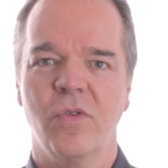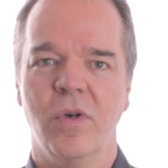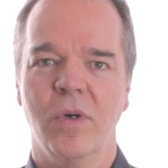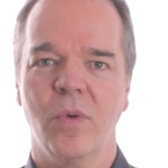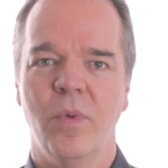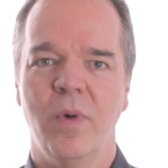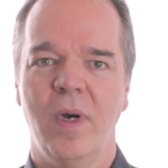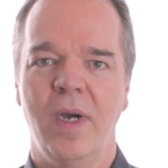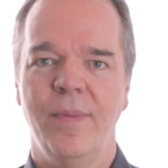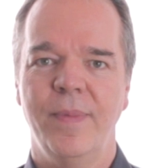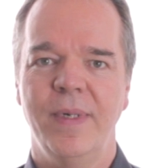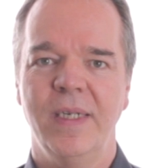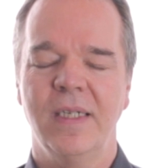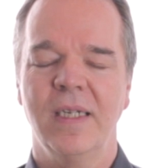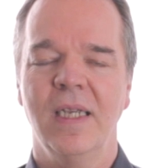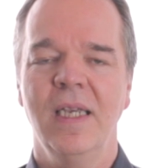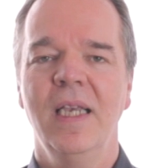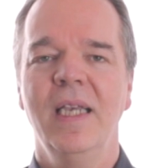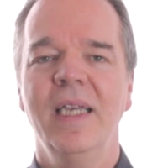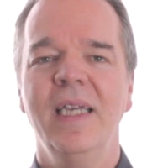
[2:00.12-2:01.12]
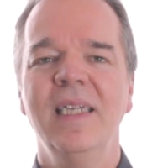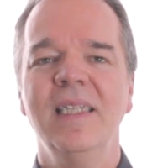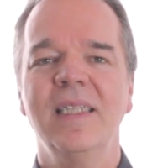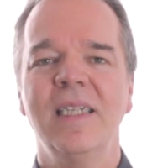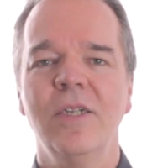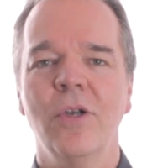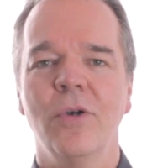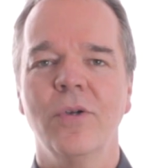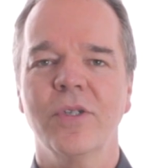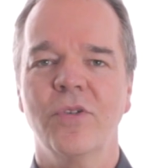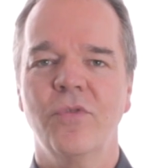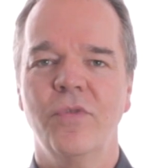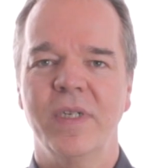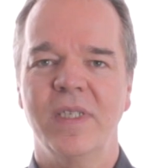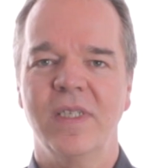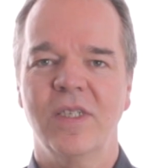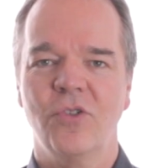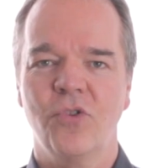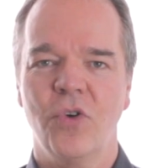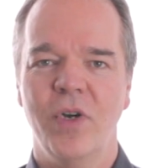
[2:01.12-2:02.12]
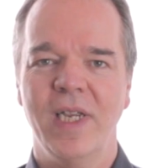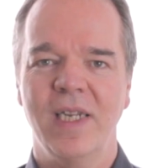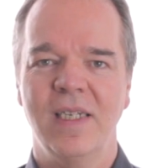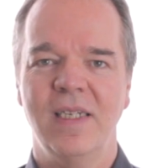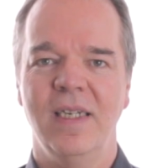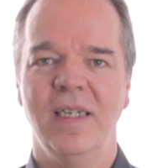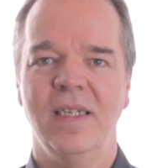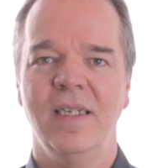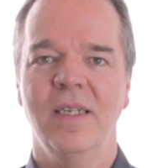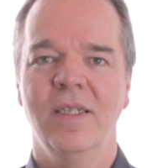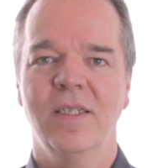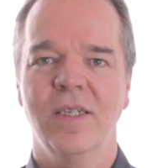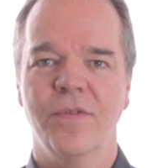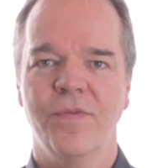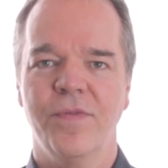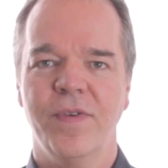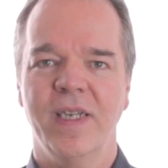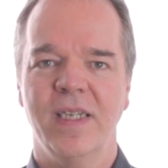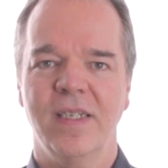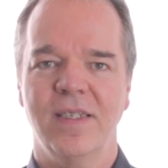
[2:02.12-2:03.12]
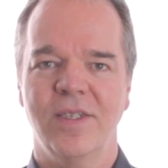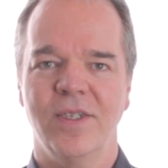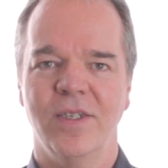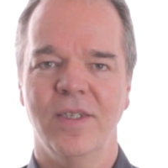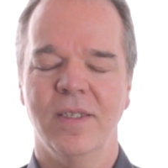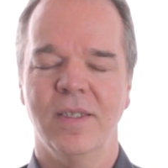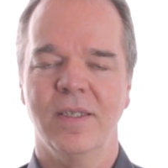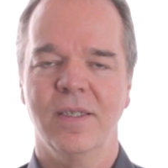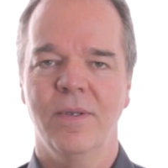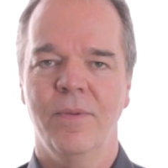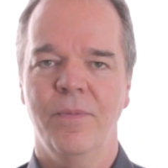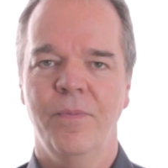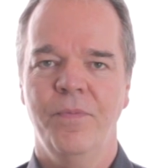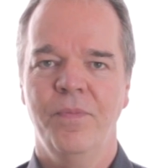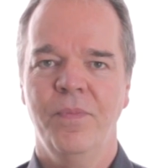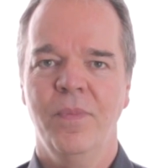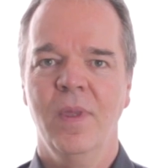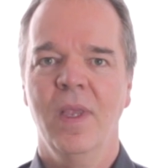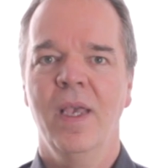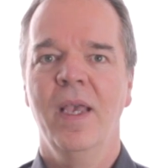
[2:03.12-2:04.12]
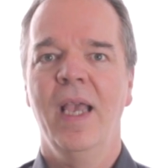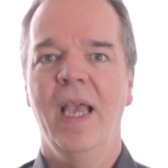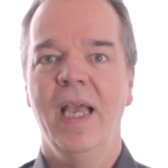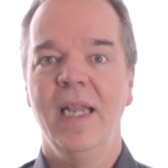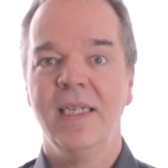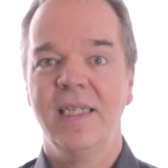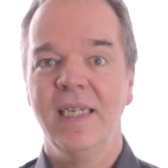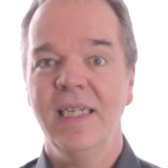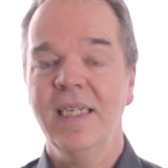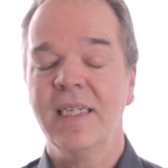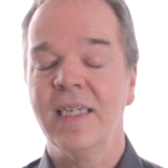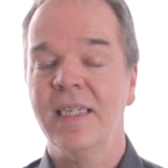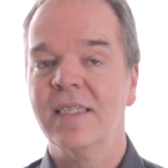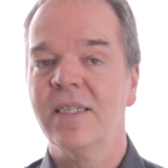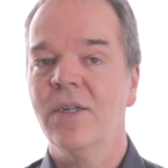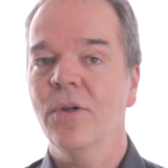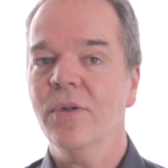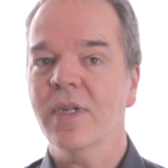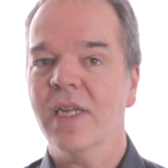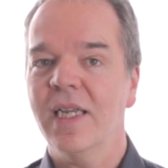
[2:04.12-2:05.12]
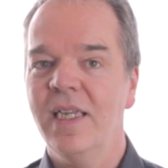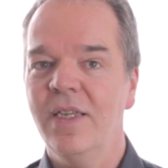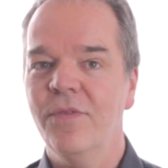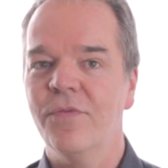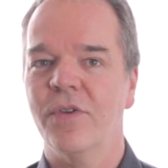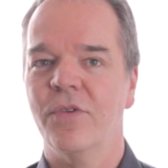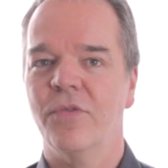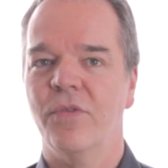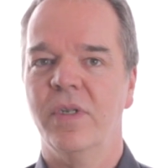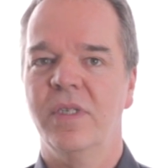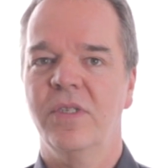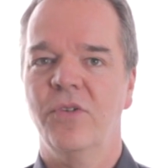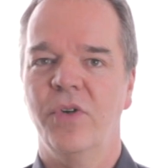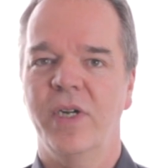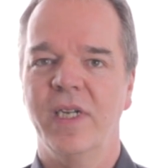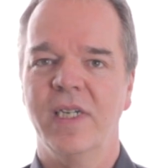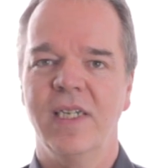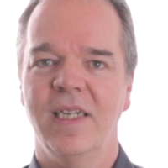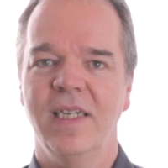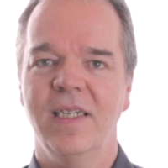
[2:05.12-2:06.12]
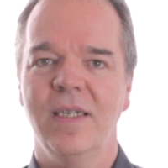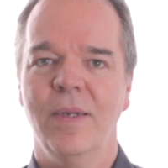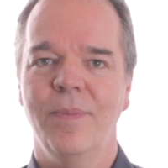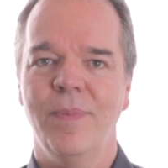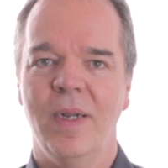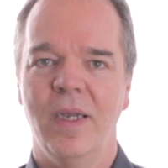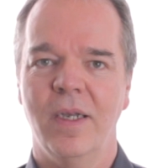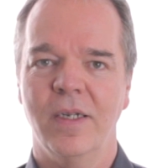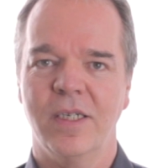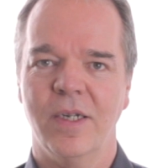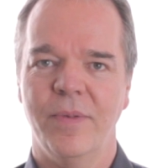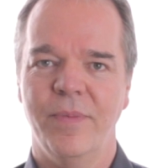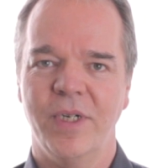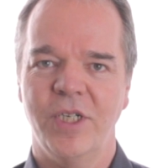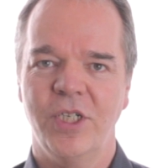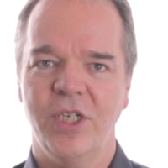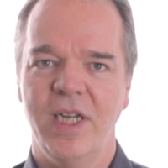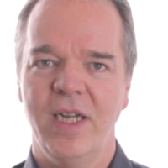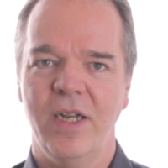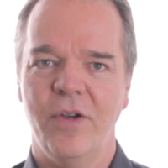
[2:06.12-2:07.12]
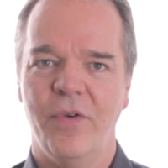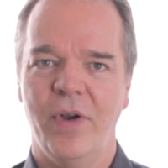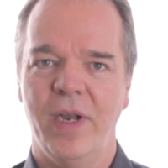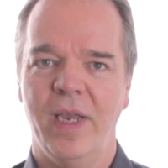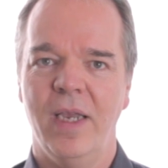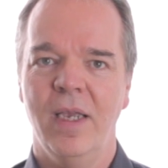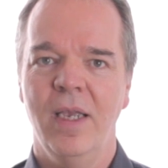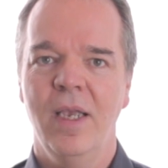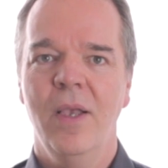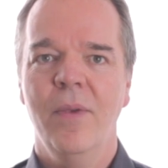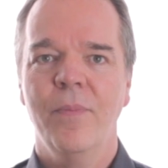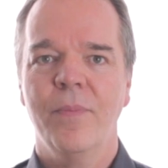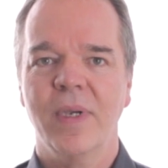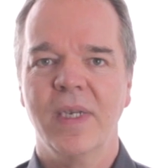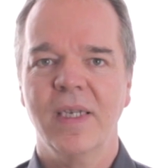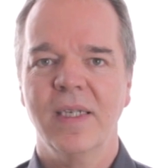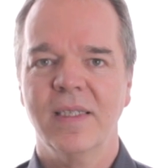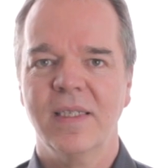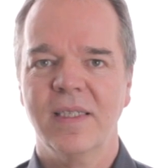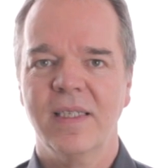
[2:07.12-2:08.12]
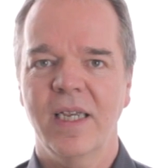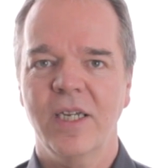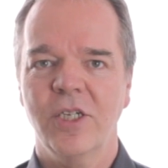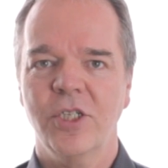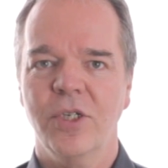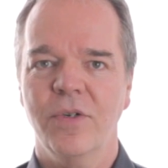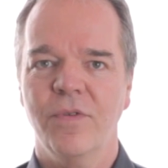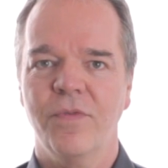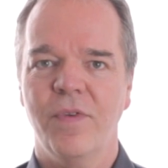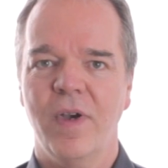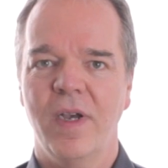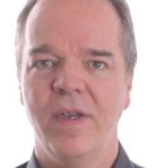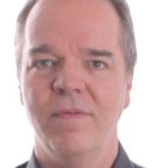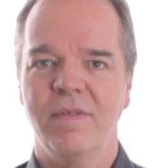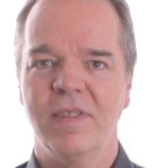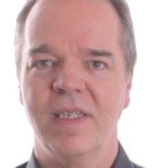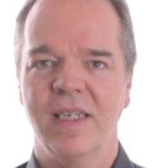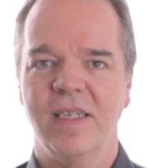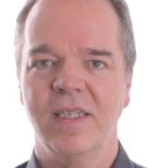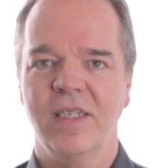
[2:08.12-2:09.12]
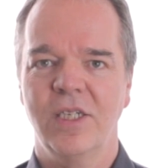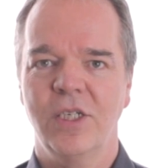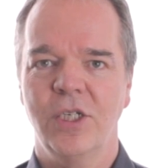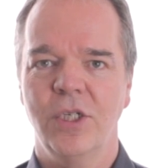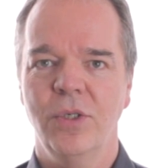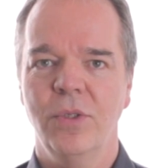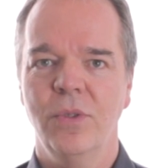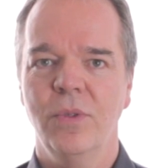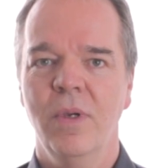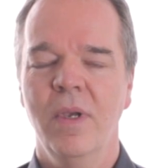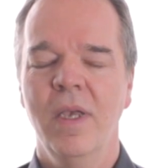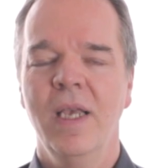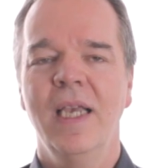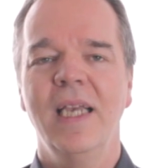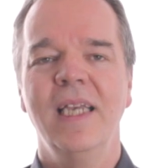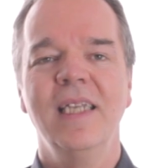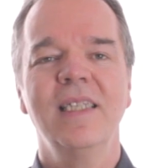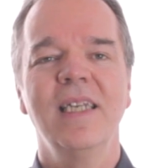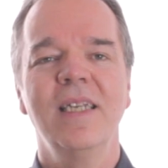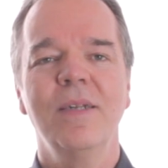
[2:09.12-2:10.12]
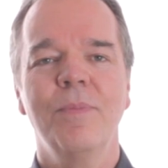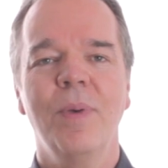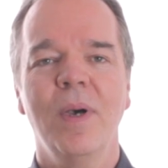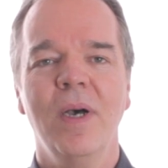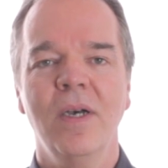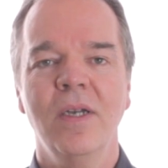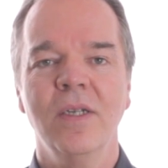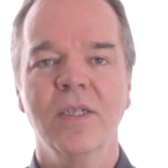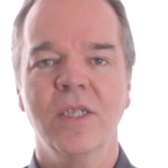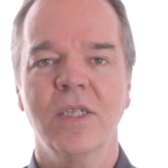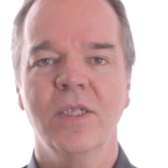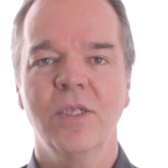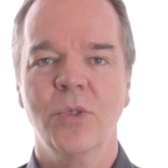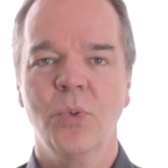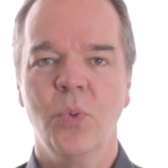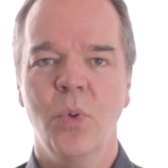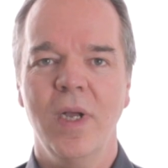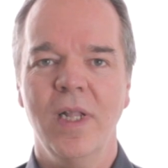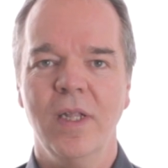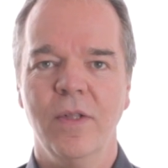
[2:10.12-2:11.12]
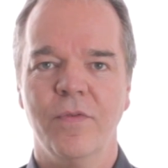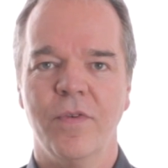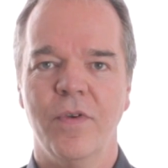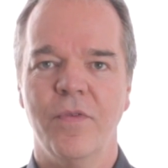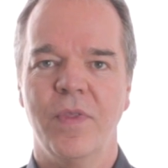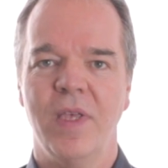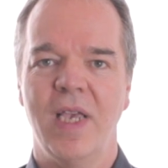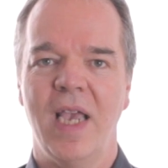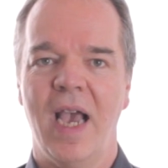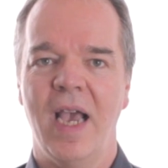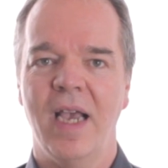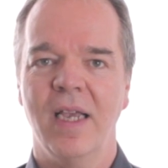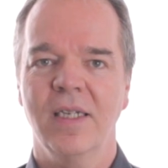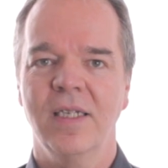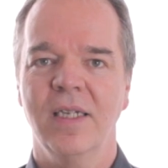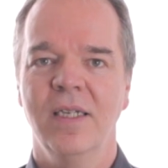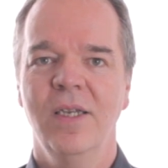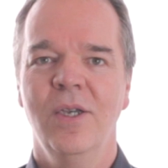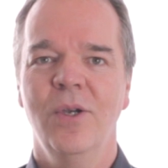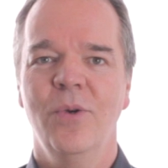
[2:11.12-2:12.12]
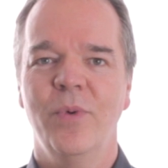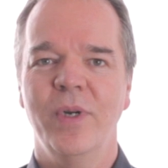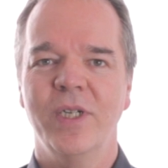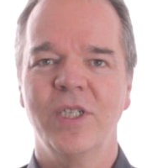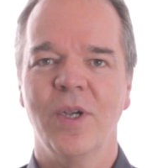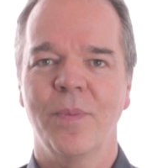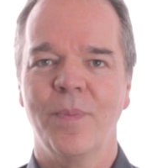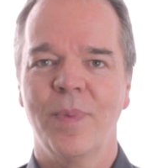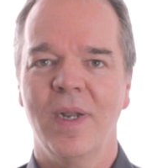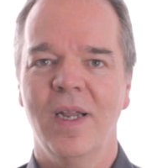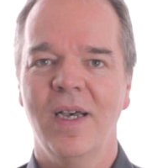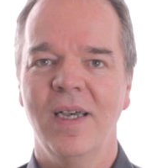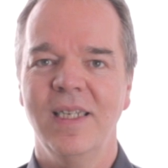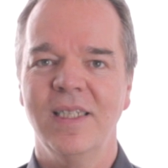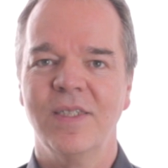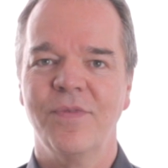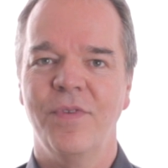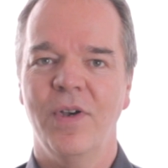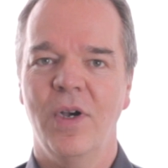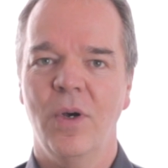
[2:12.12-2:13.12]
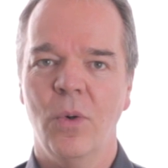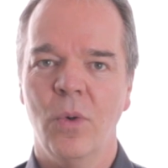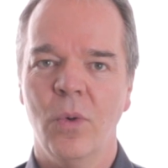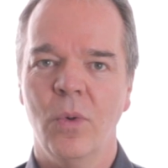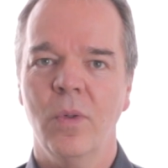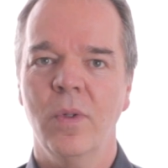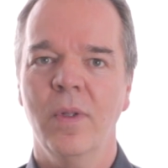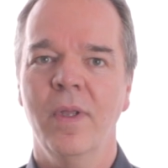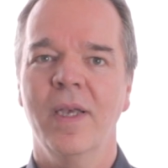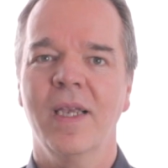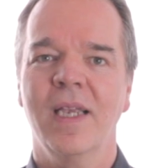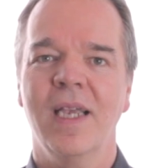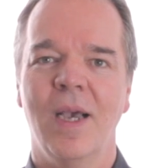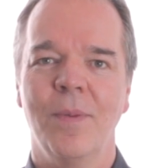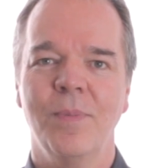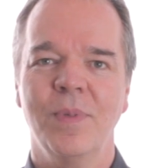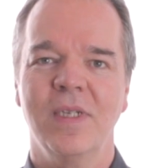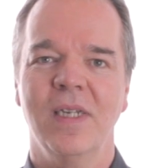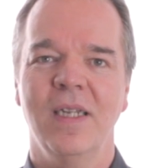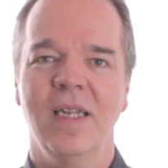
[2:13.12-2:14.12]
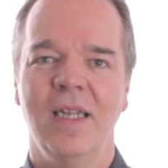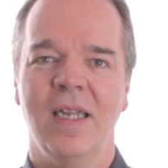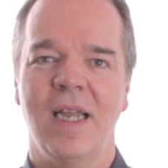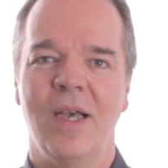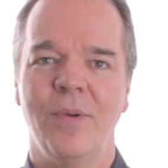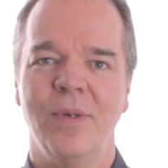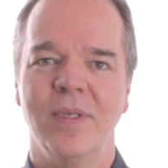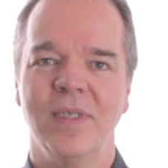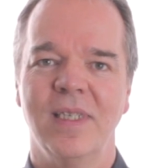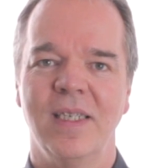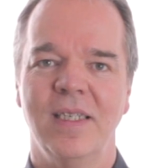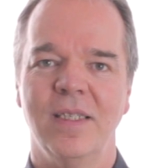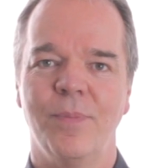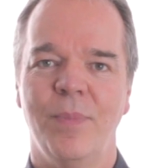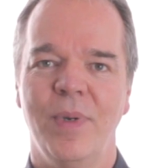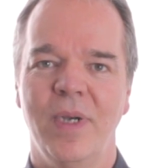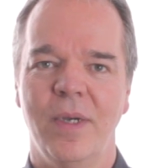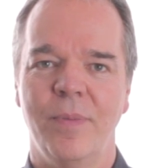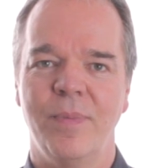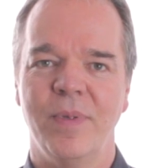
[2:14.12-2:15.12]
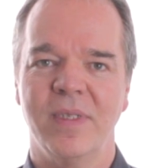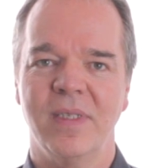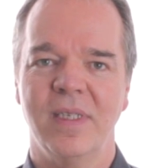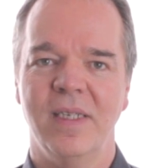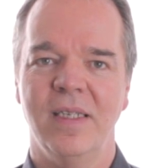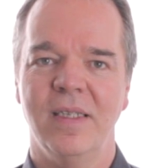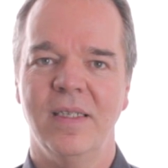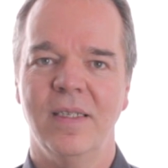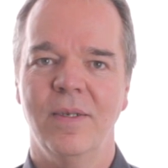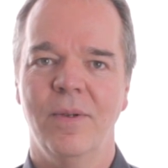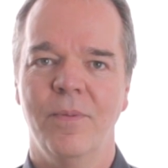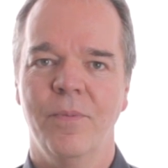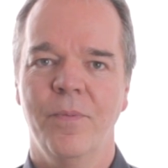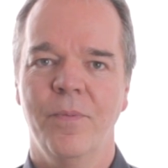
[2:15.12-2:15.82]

requirement is not restricted to fixtures. Indeed, it's not even restricted to plant and machinery, because section 562 is in part 12 of the Act, which applies for all capital allowances purposes.